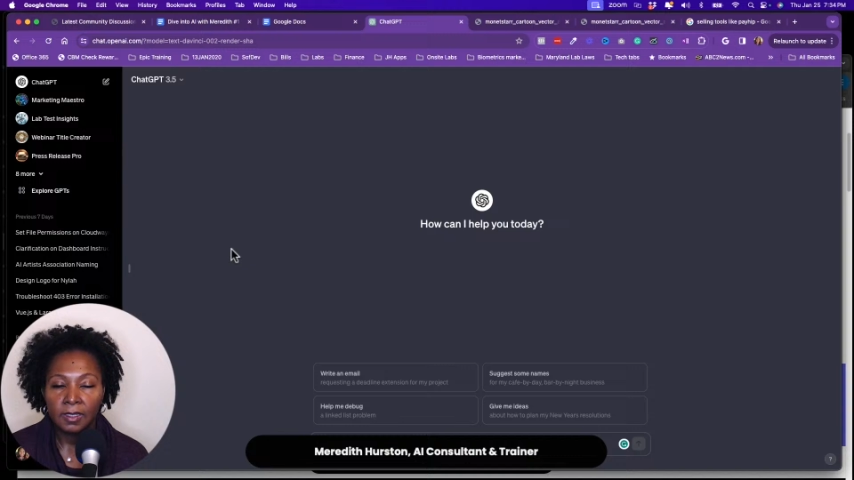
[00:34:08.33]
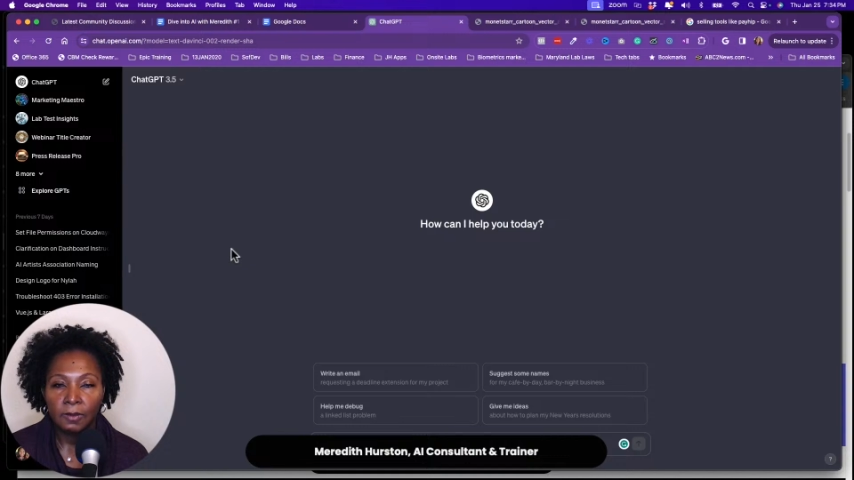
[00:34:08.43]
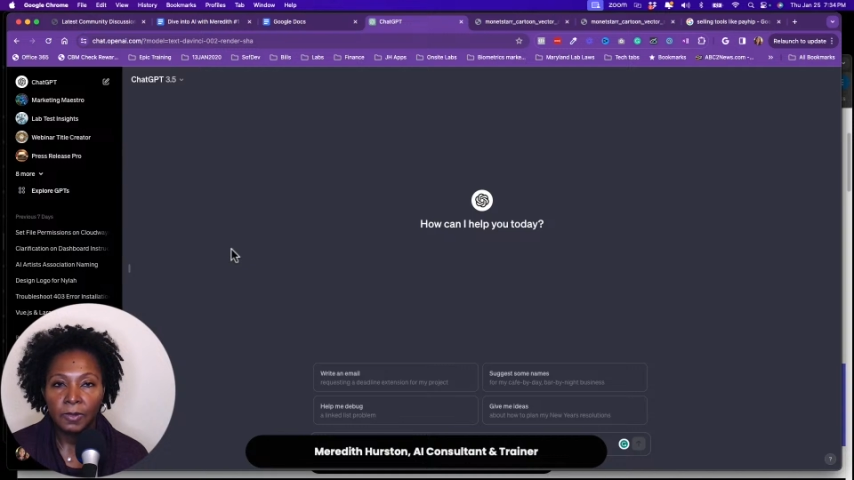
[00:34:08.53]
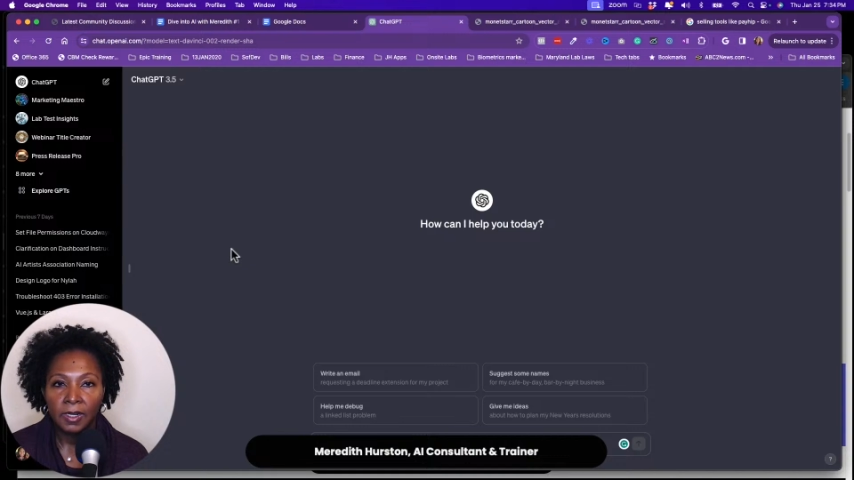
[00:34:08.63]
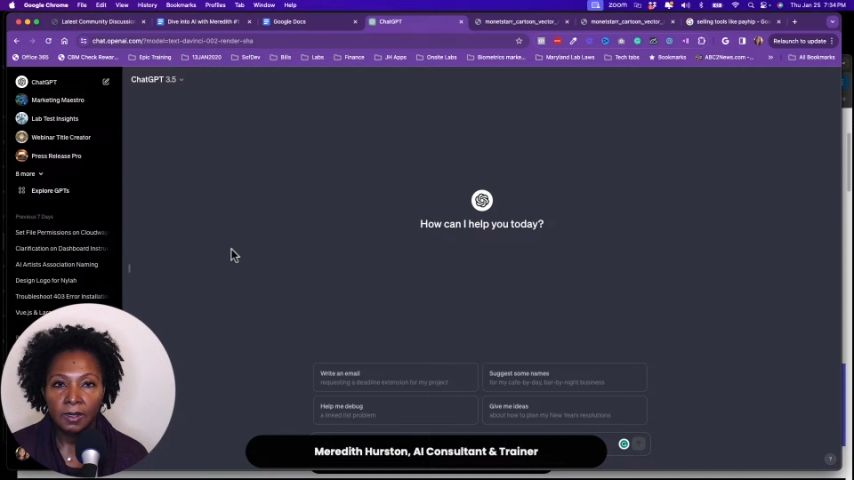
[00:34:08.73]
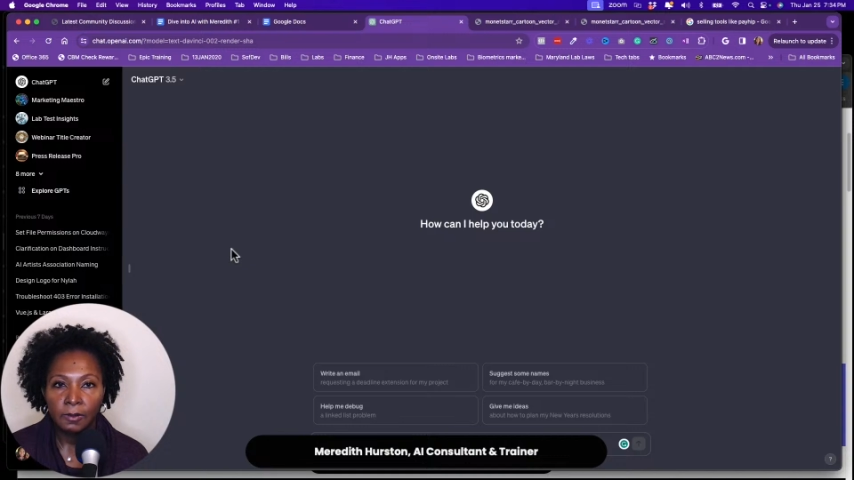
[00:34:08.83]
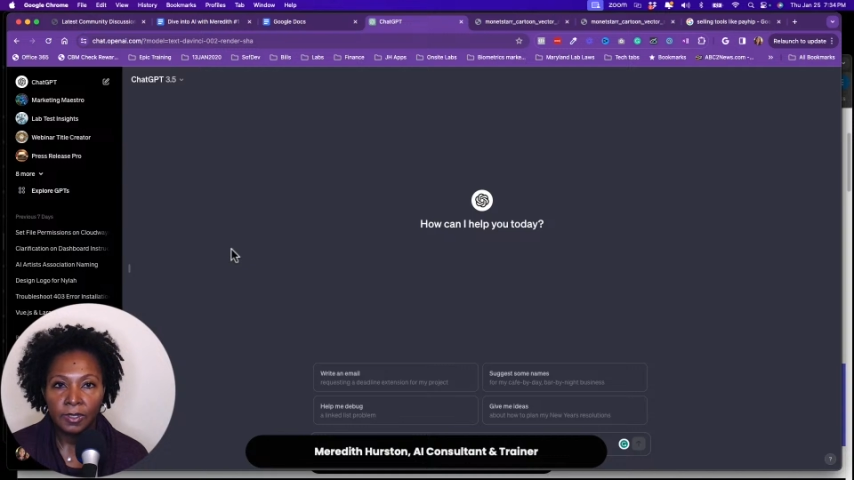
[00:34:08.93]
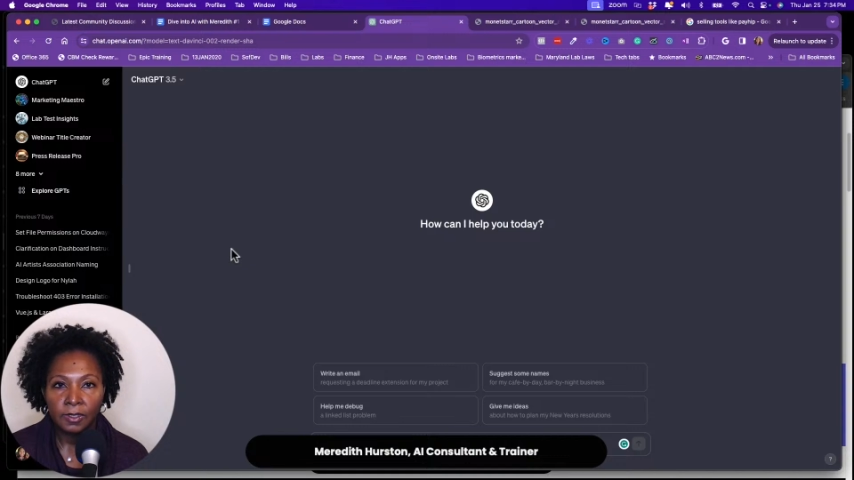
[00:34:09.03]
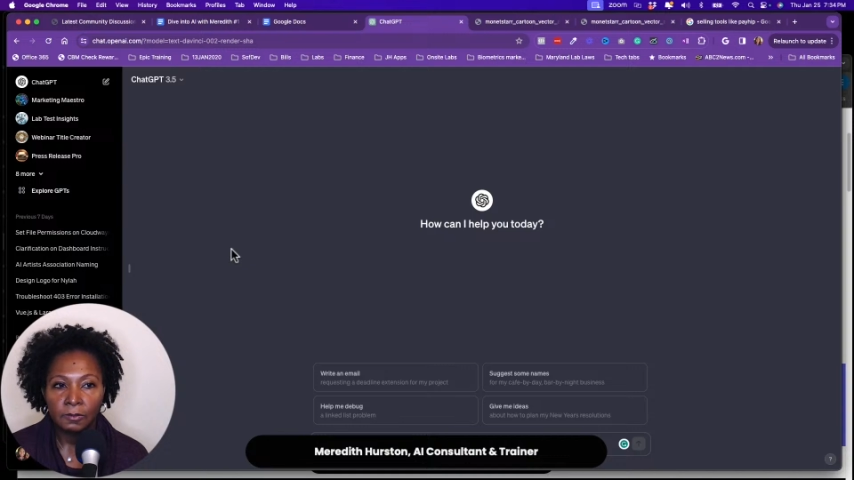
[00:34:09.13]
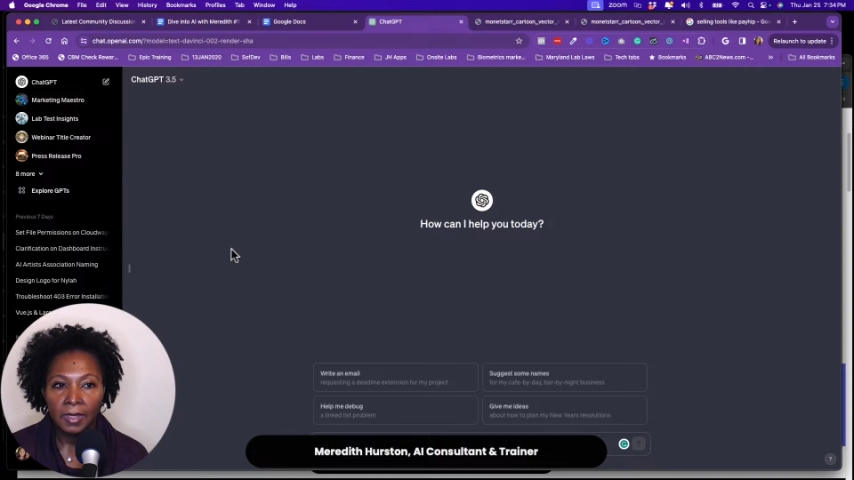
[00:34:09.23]
And one of the
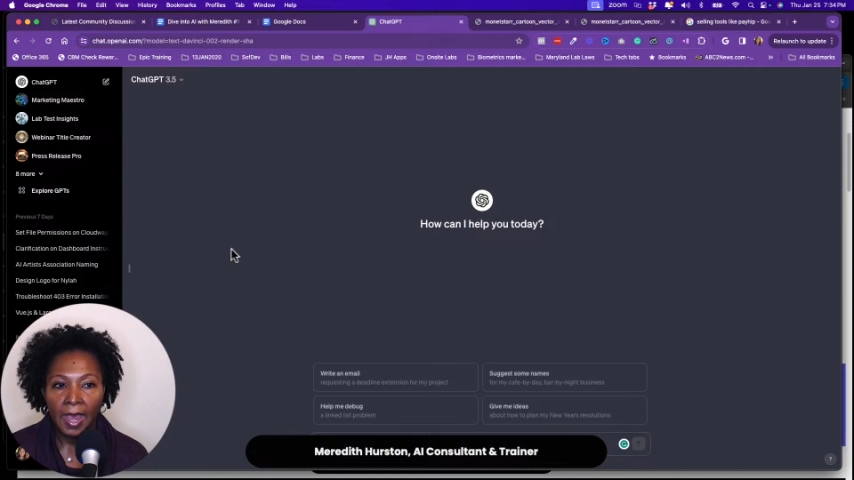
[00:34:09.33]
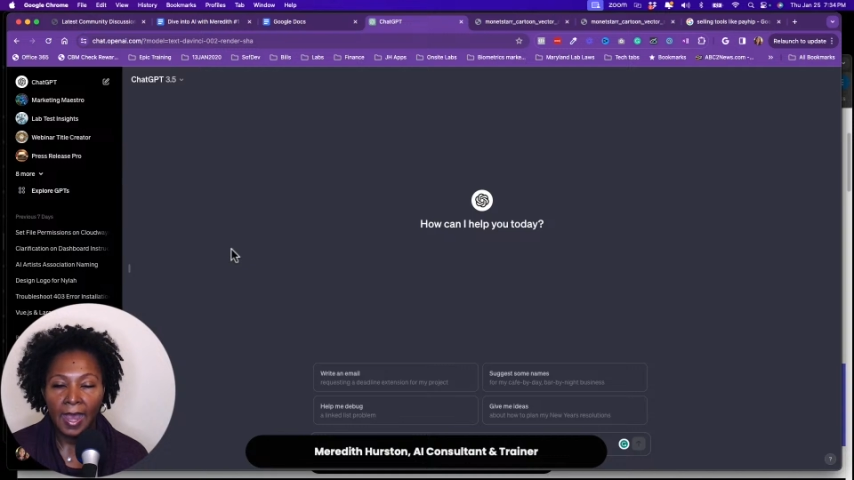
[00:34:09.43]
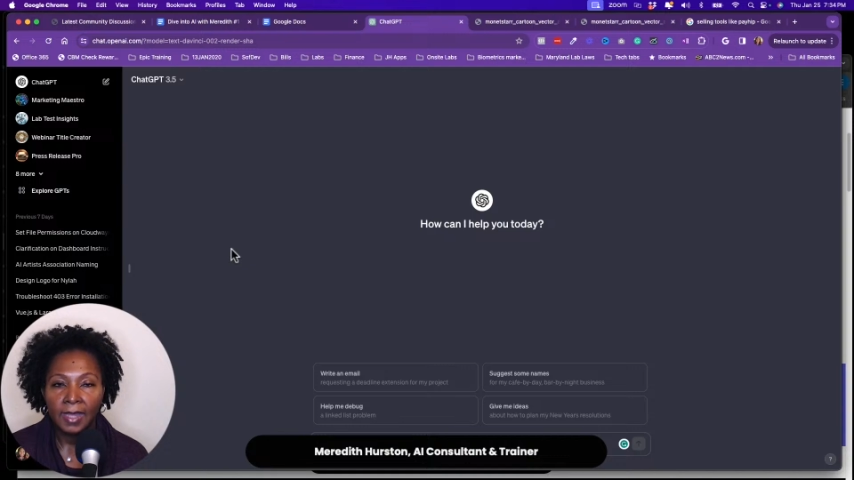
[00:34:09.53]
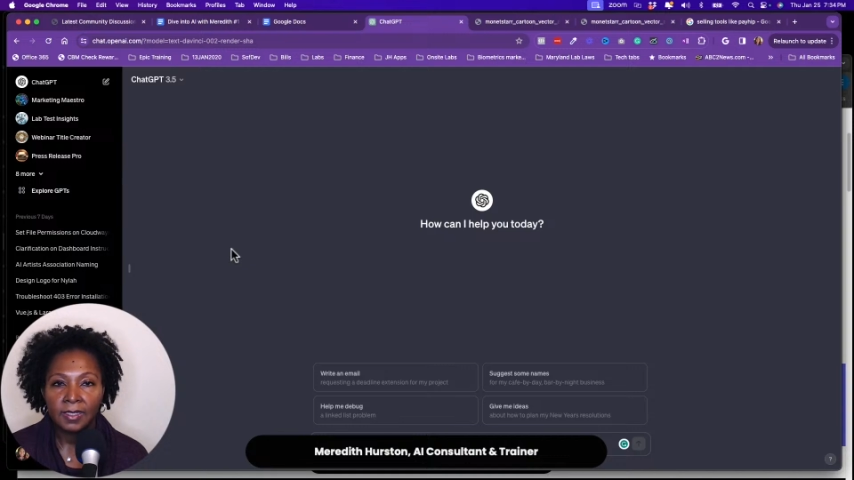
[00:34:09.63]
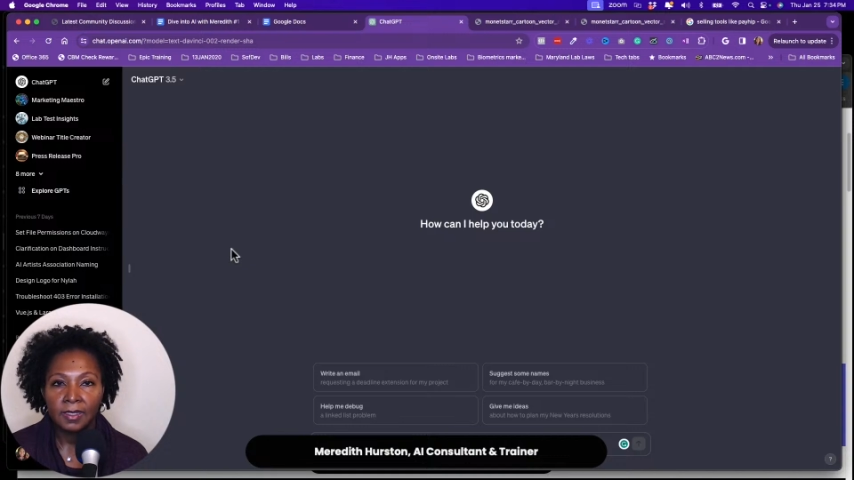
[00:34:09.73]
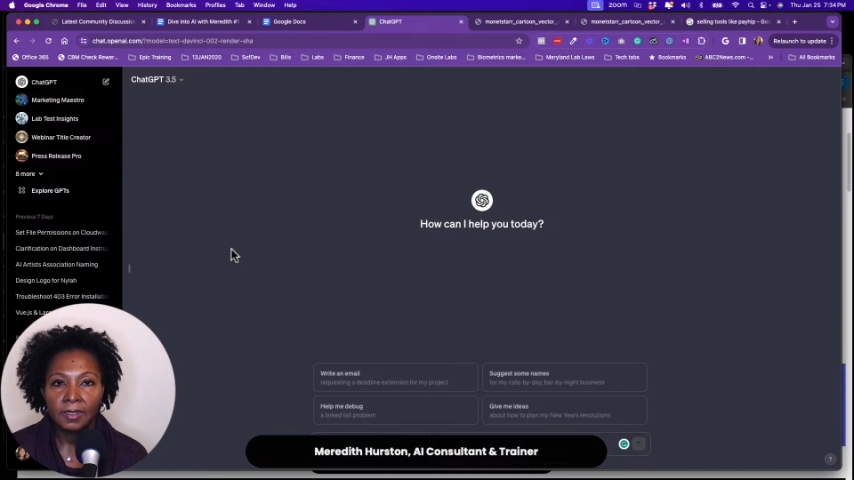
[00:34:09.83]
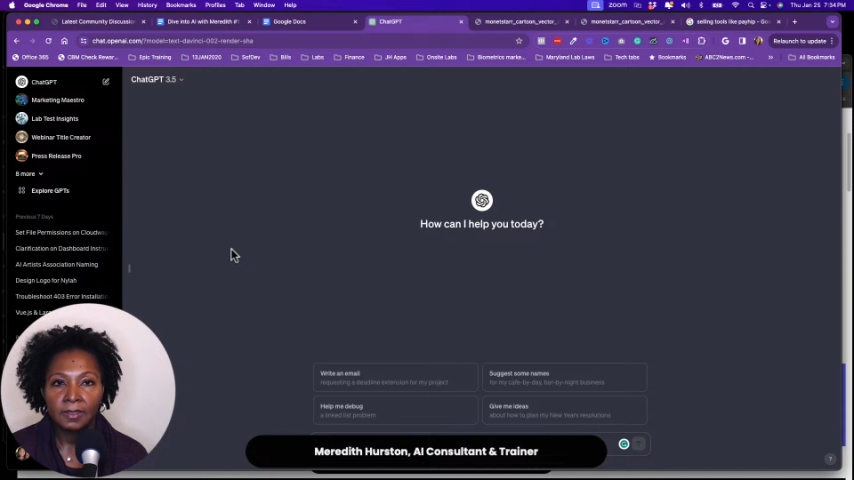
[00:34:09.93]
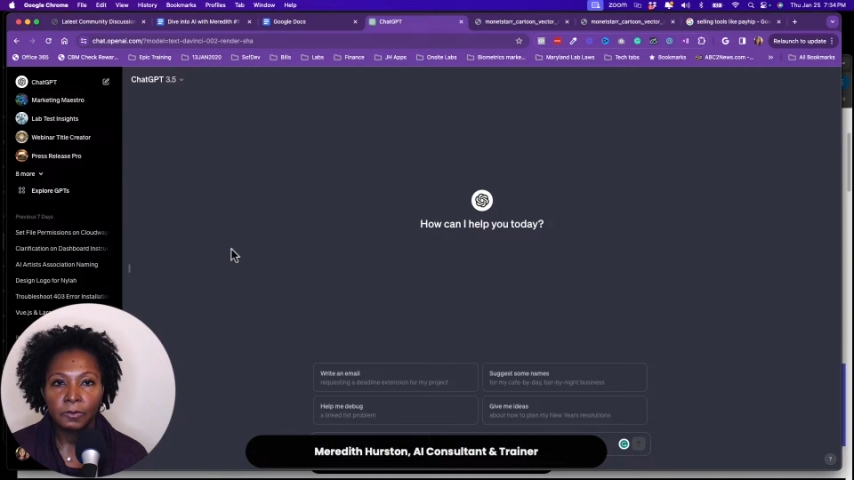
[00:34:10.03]
questions we ask is,